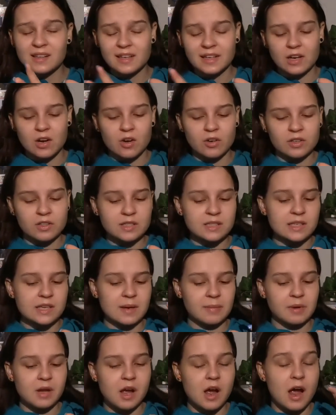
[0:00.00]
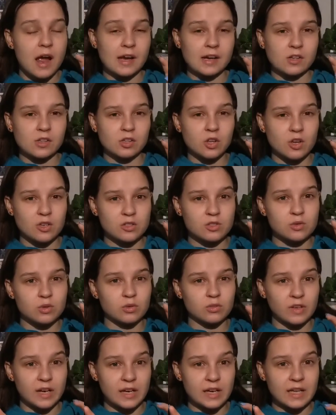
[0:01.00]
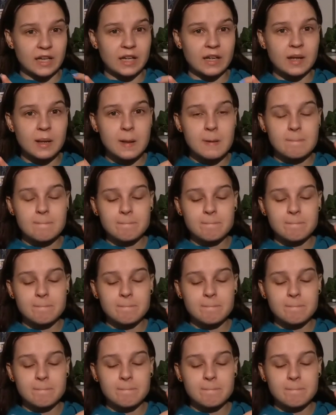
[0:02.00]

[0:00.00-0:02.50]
Like, honestly, I'm kind of lost already,